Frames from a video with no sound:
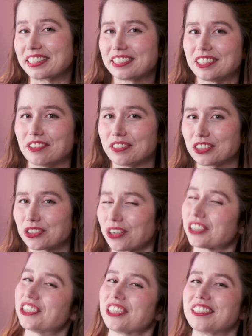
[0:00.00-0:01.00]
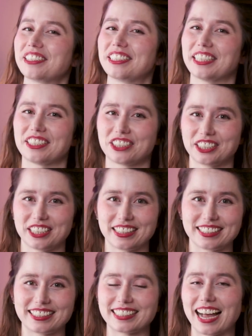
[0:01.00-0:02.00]
list of instructions stitched to
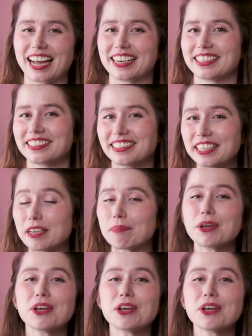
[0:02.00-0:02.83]
the side seam.